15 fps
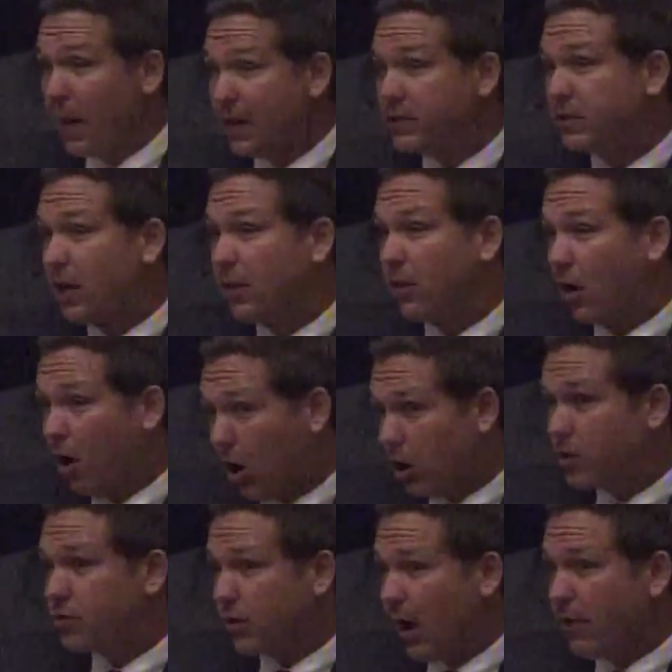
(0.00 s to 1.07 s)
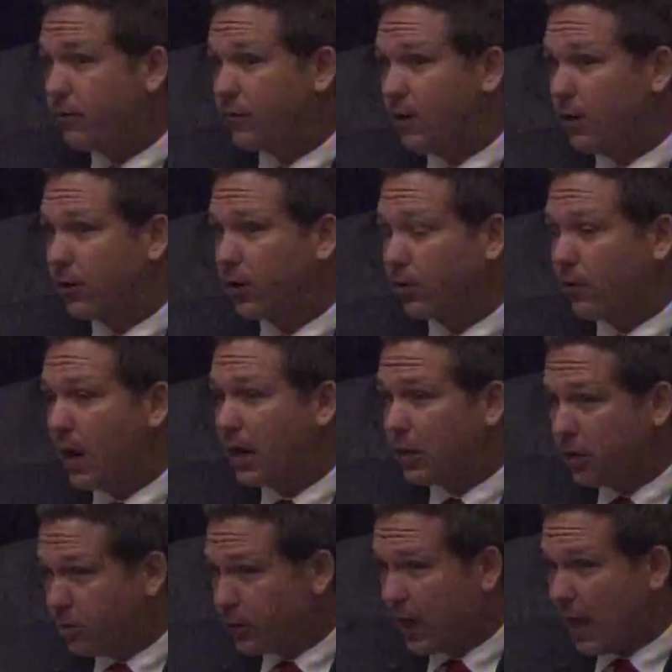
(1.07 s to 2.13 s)
based on the hard drive failure rate
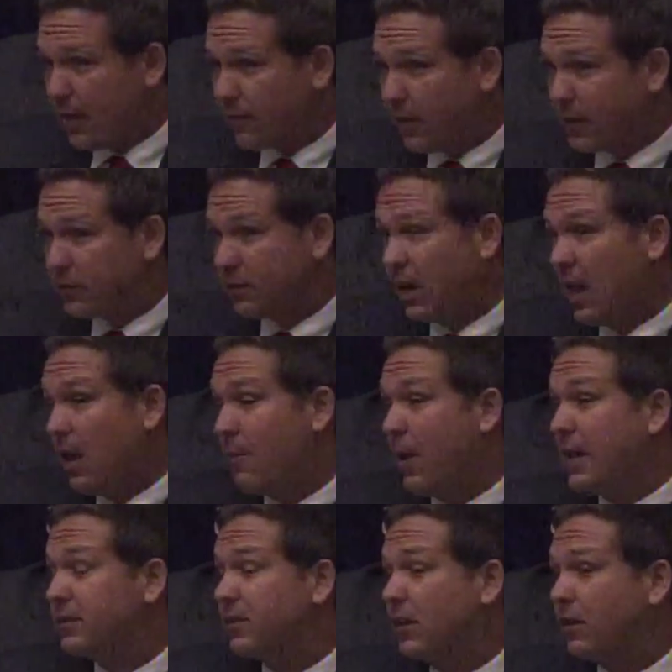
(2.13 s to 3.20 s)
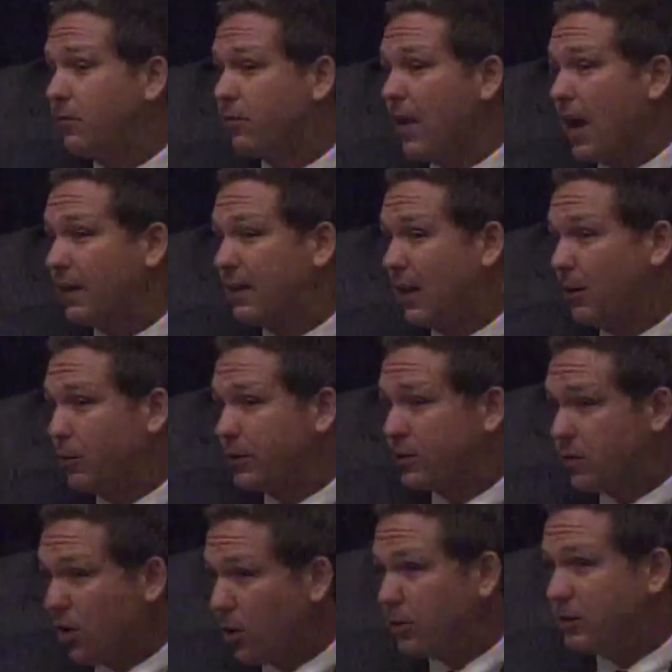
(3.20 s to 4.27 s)
you gave us, based on the fact that it was
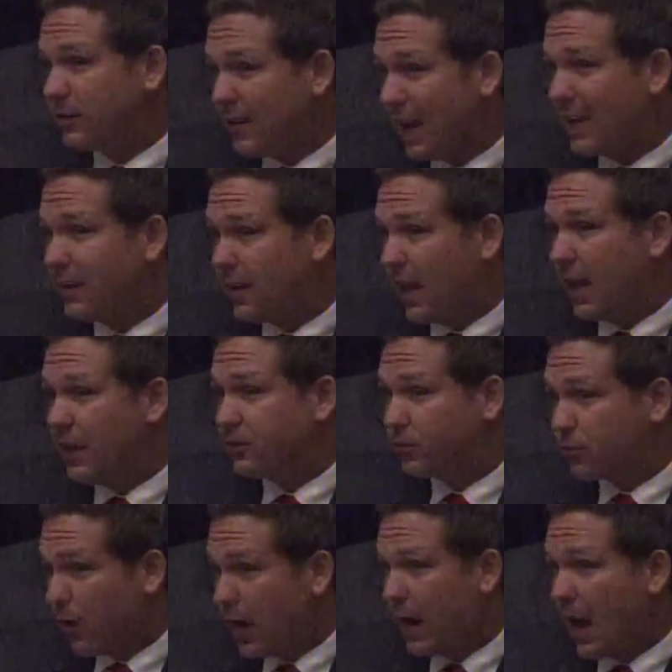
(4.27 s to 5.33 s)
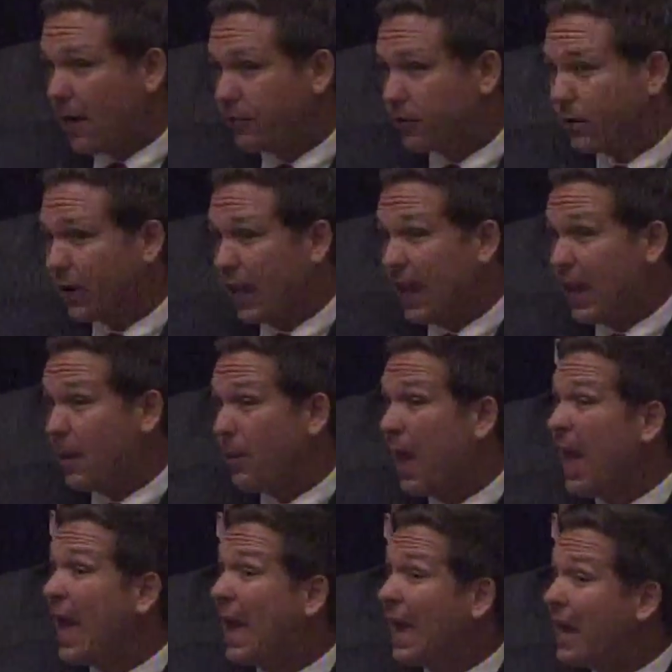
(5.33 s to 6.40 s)
those 10 days right after camp,
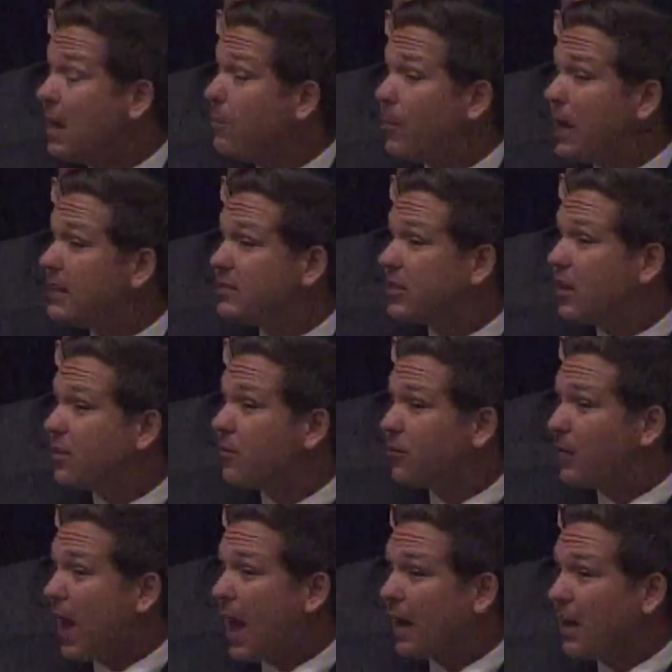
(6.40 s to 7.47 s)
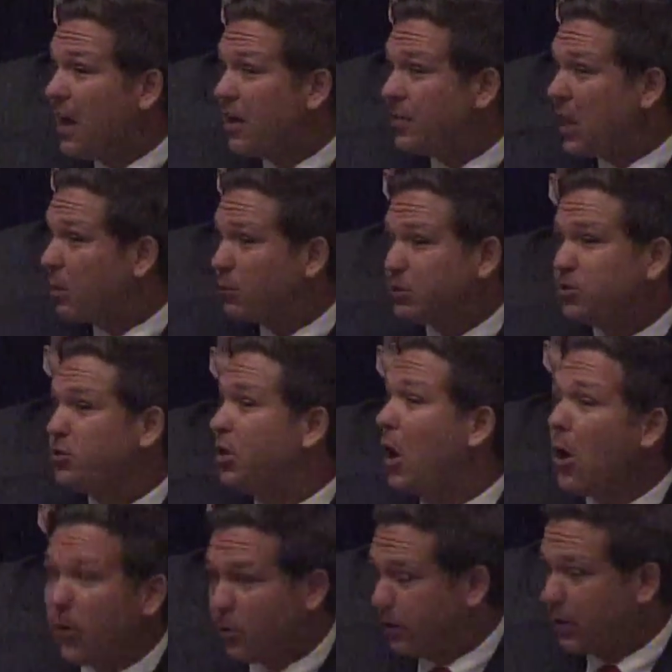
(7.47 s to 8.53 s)
and based on the fact that it was
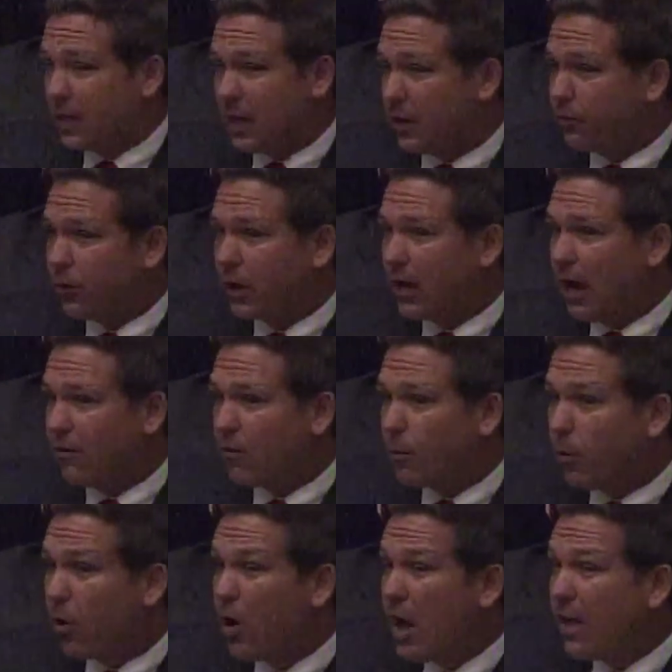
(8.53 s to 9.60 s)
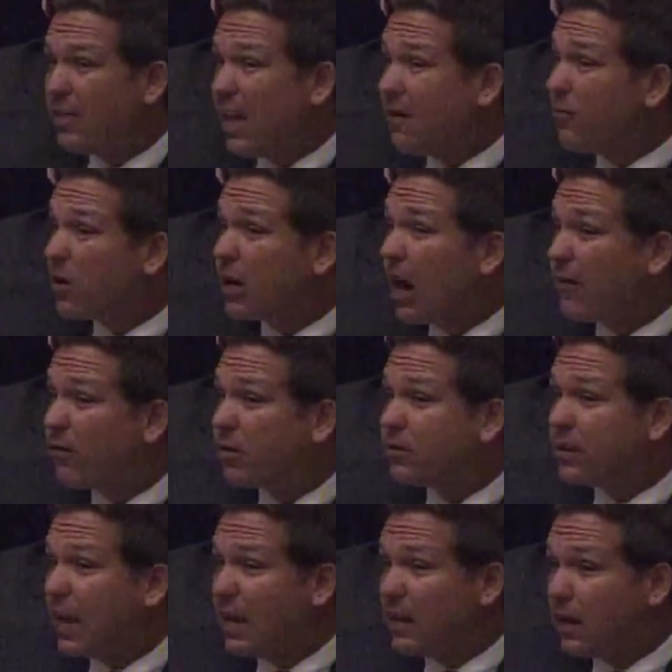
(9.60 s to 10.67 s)
totally unrecoverable. They've recovered
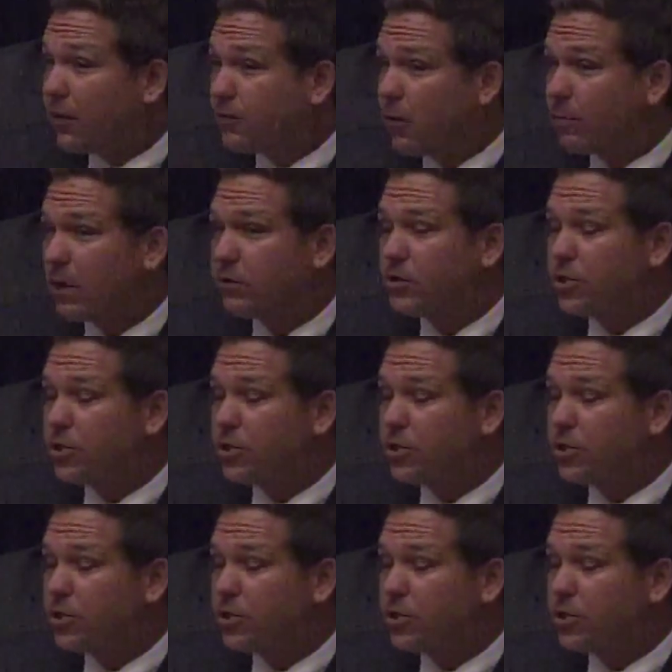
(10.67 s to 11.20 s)
data from the